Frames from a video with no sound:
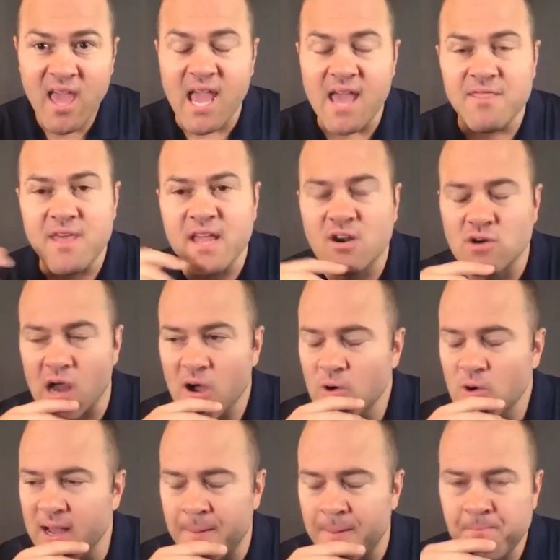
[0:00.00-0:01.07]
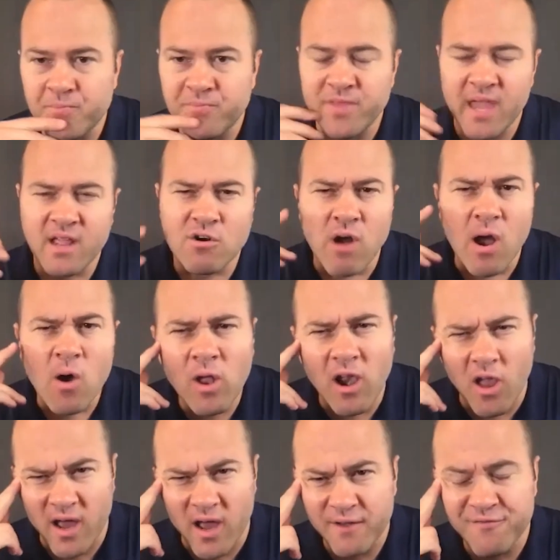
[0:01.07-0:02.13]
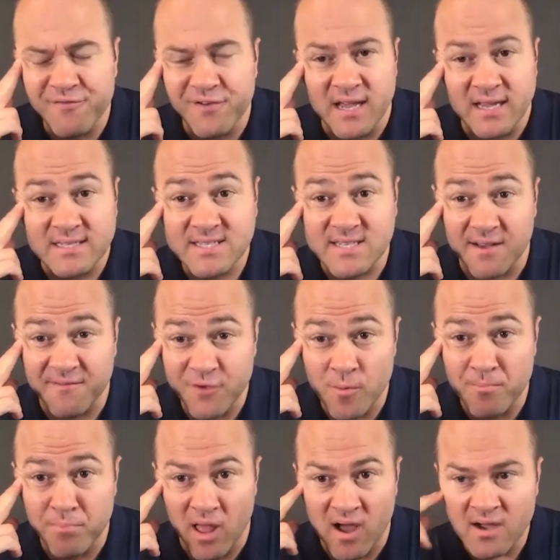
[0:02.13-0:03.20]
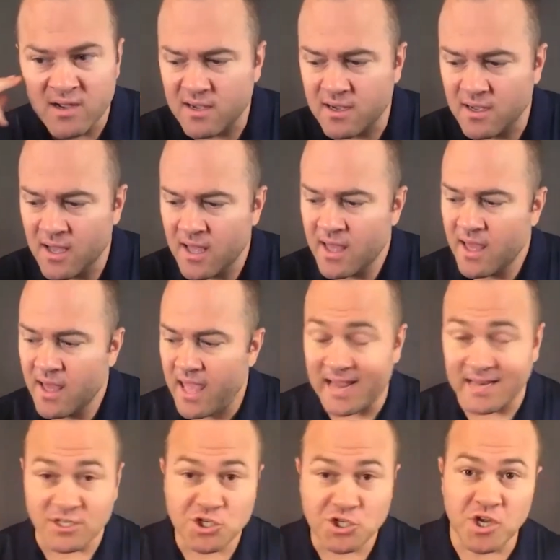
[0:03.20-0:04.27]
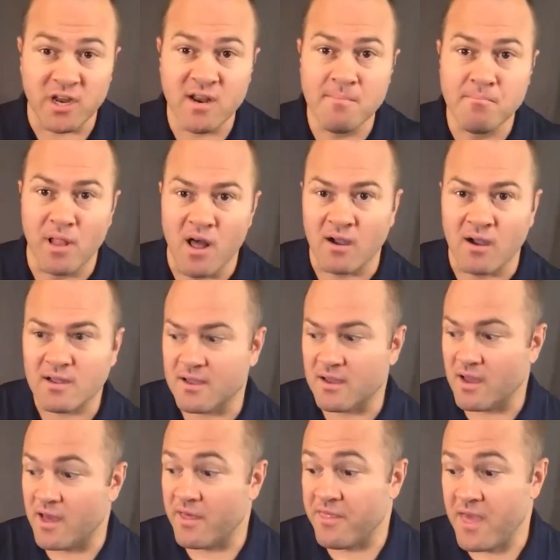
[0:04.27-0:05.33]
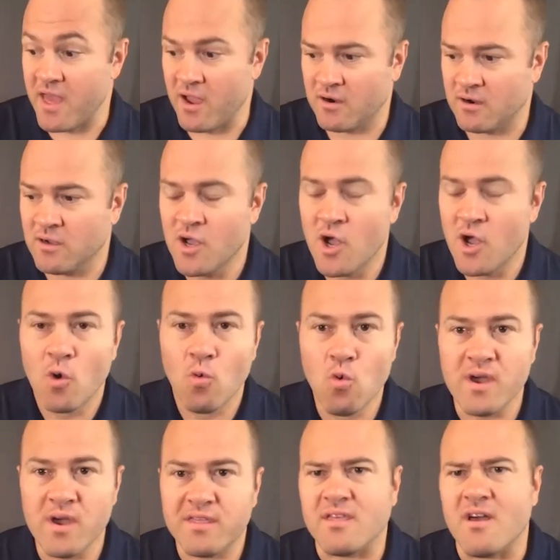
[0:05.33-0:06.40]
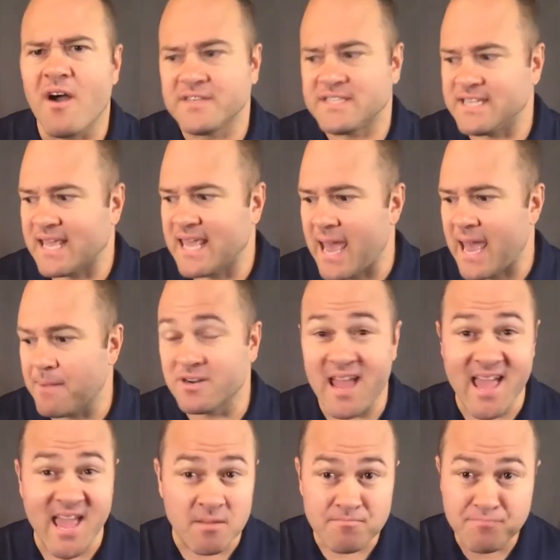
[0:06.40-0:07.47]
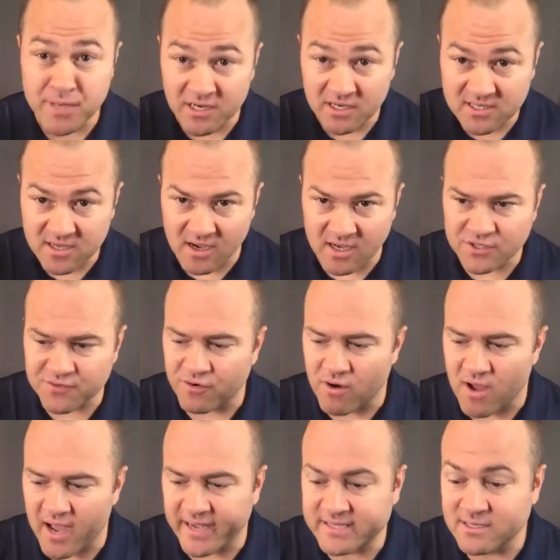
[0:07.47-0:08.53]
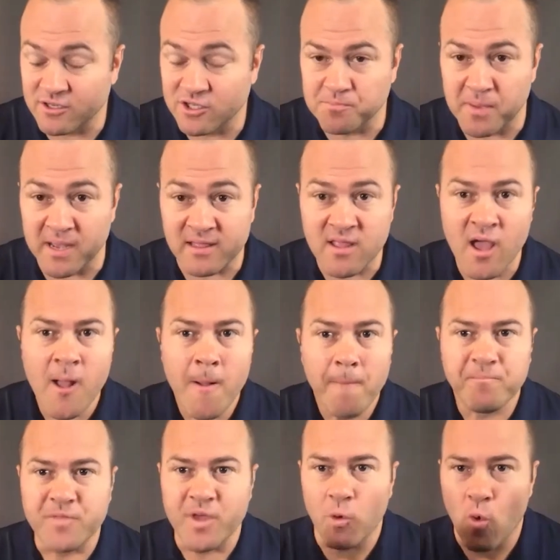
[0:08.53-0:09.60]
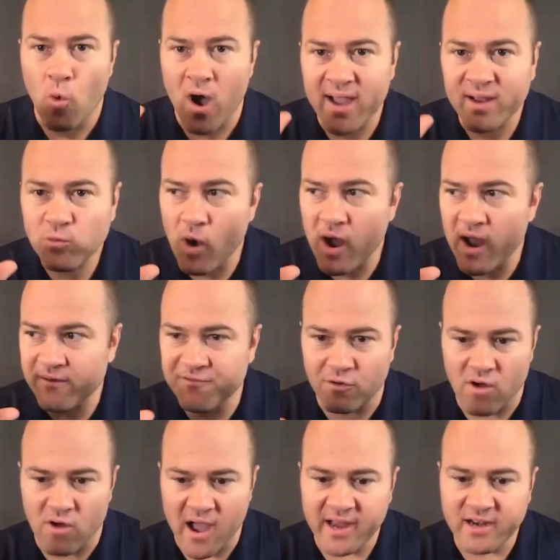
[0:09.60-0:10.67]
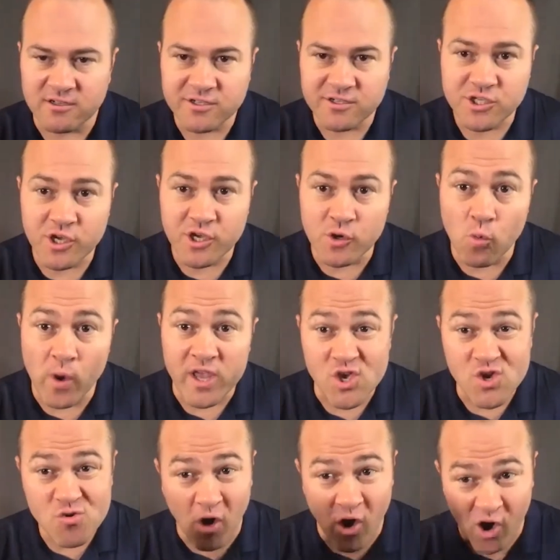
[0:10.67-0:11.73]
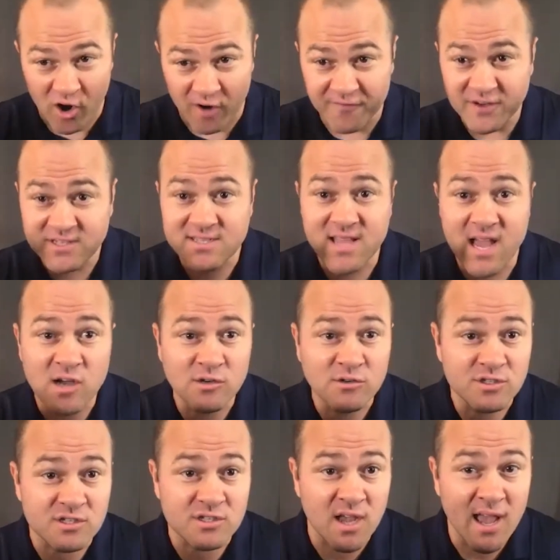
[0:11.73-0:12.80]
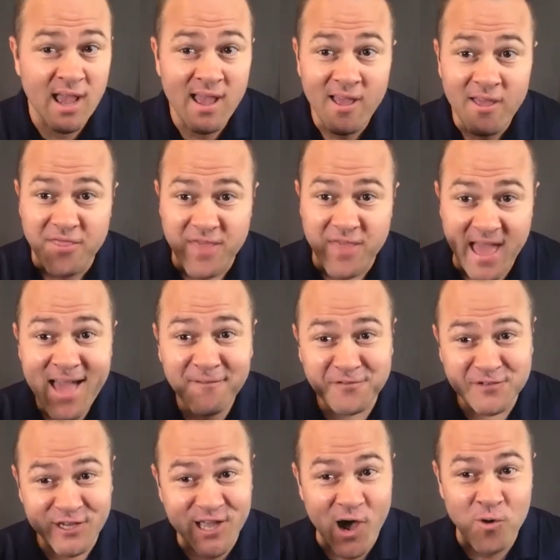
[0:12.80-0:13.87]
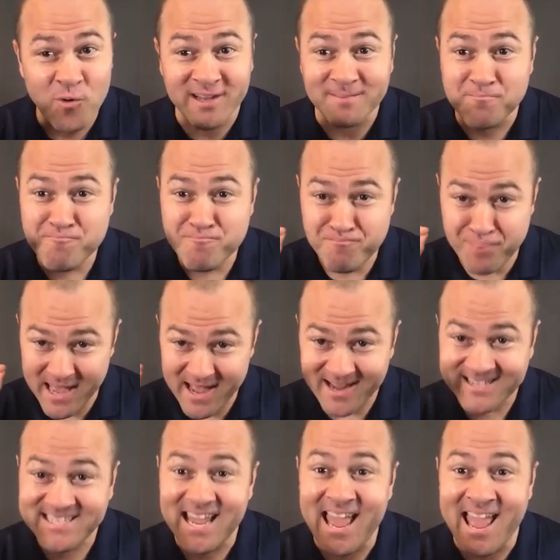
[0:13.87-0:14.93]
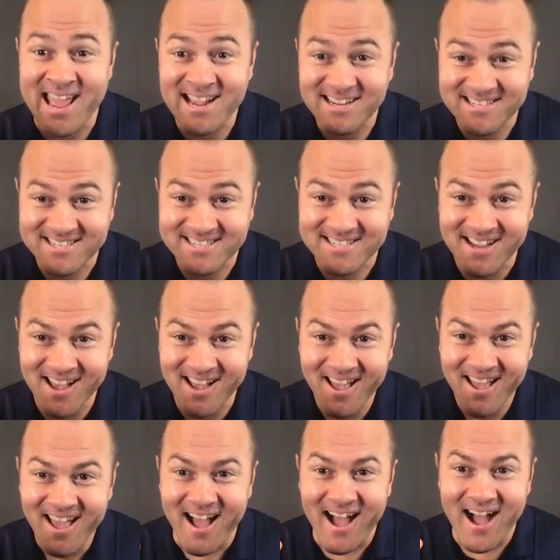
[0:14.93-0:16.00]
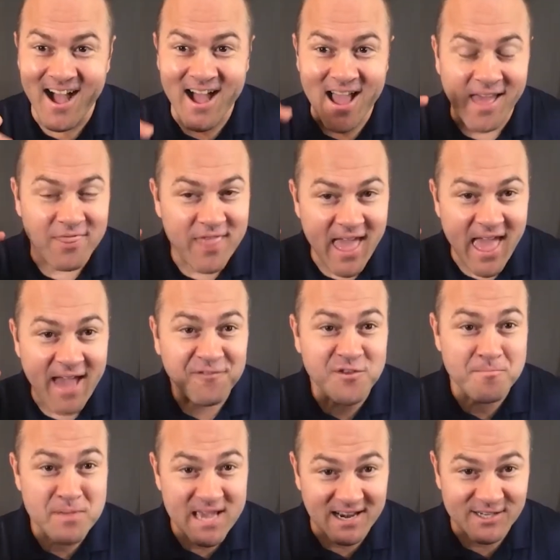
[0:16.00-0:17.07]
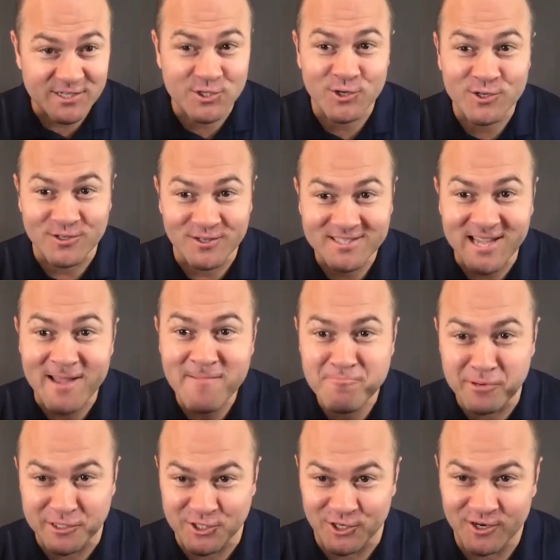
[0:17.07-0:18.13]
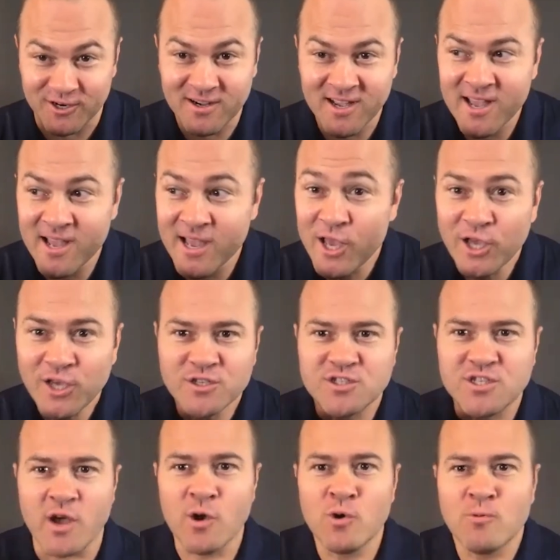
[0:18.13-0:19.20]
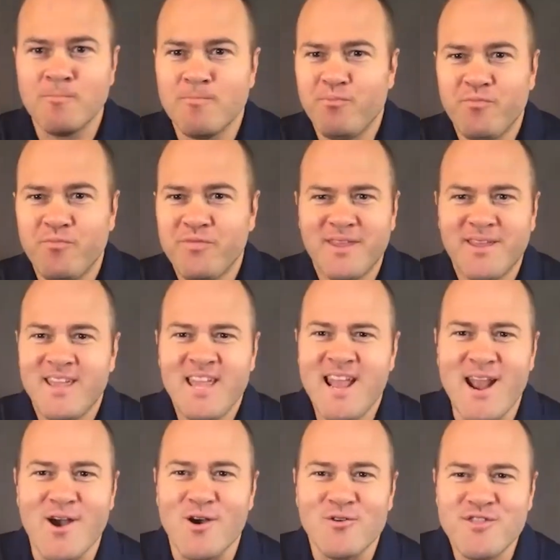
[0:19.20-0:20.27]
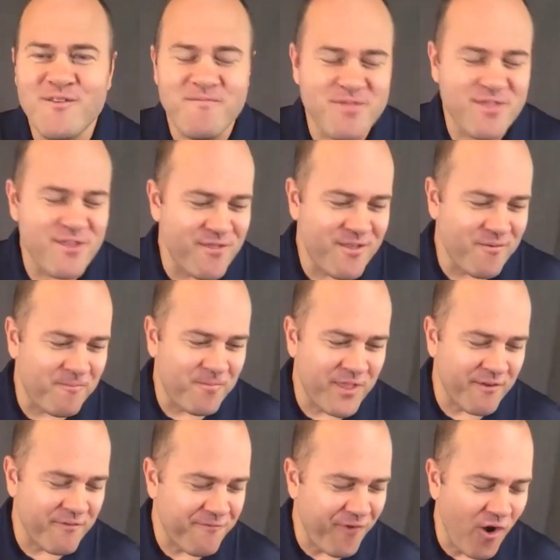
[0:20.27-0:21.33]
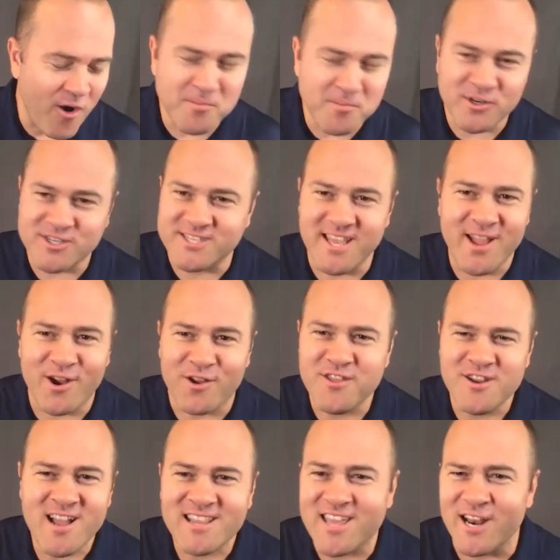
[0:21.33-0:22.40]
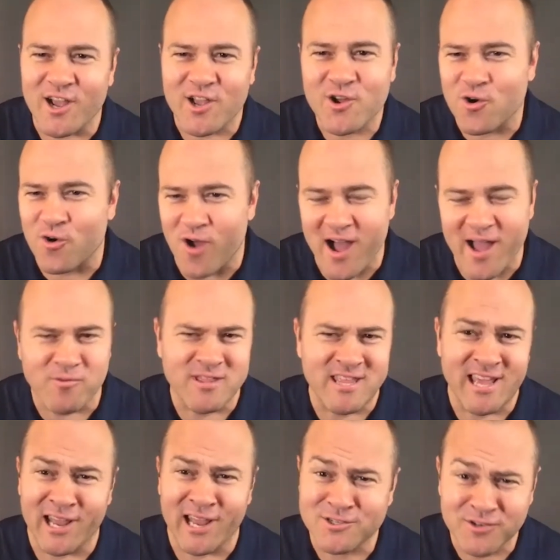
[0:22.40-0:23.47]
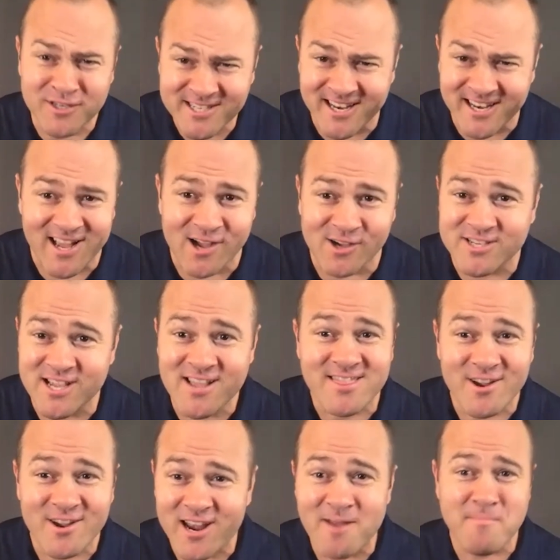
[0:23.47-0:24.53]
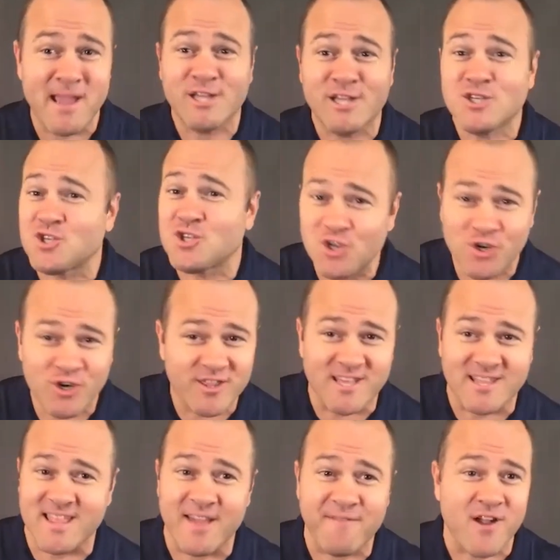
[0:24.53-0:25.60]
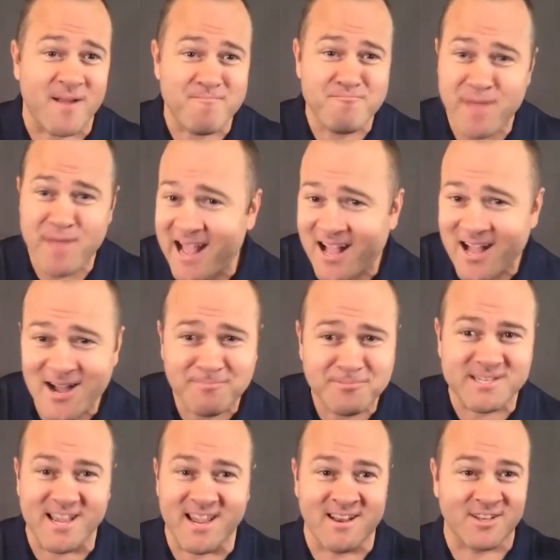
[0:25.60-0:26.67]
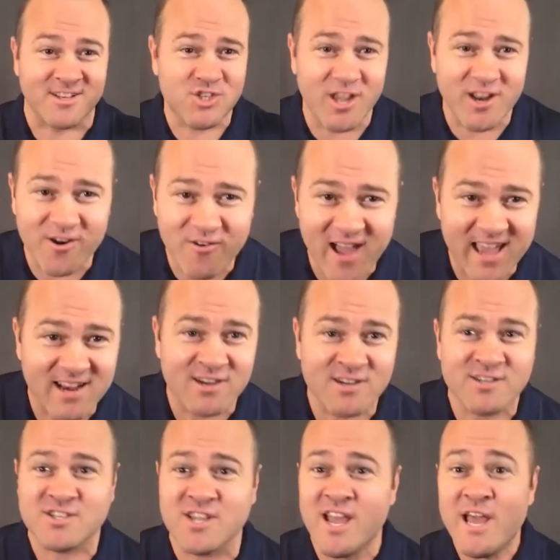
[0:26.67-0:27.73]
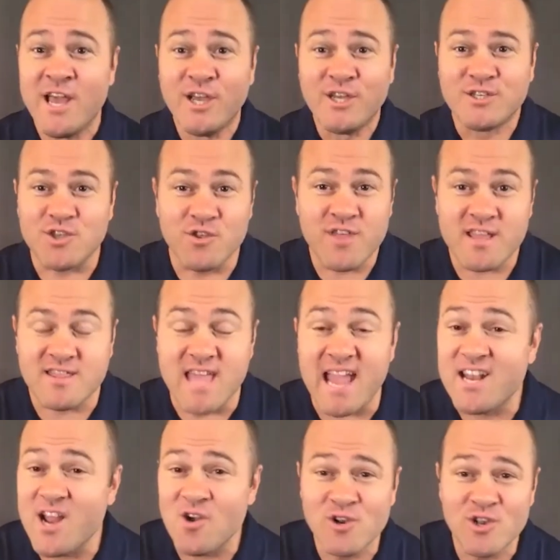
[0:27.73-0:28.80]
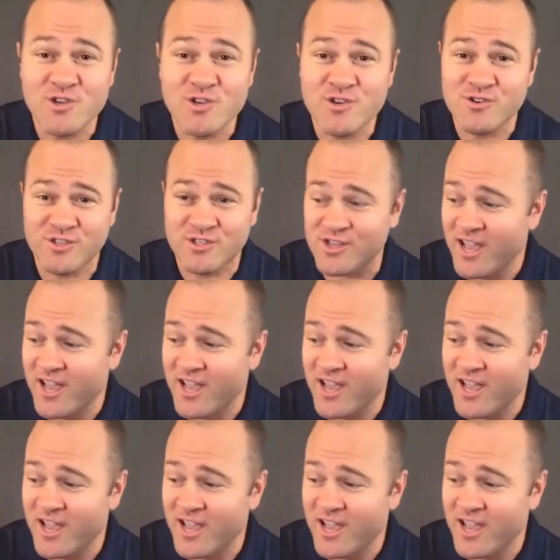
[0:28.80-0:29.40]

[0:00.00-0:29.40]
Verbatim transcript: and they grow a um, they grow a lot of uh, Sauvignon Blanc and Chenin Blanc uh, there, with obviously Cabernet and Pinotage varietals, but the white wine varietals too. When you harvest those, they have to go in big tanks, uh, and they have to be at a certain temperature. So you know, the, the, the, the farmers there, they're not going to cry when the electricity goes out. They're going to make sure that they've got backups and generators so that they don't lose,